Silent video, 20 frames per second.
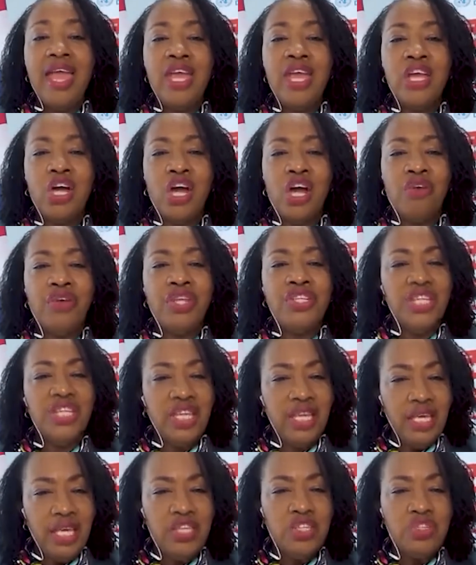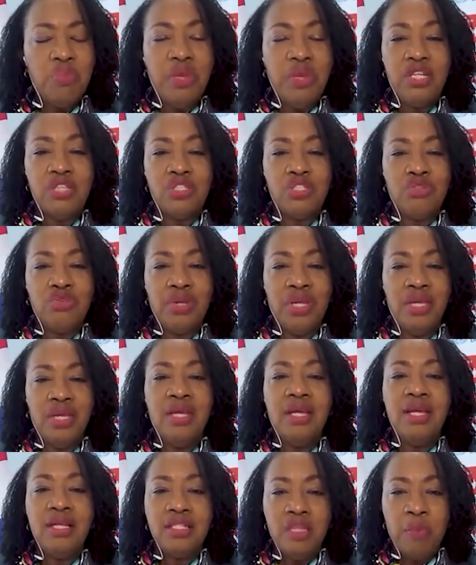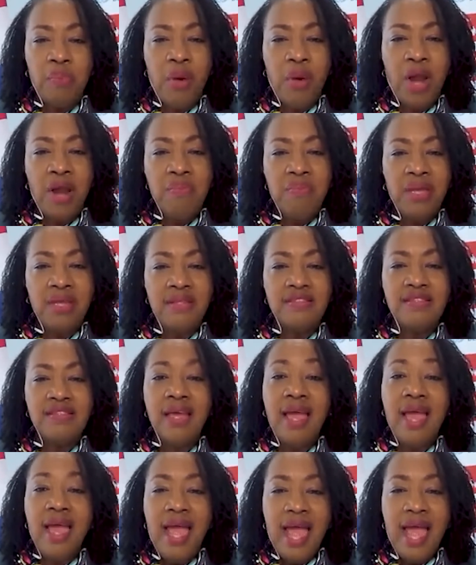I encourage each ministry, department,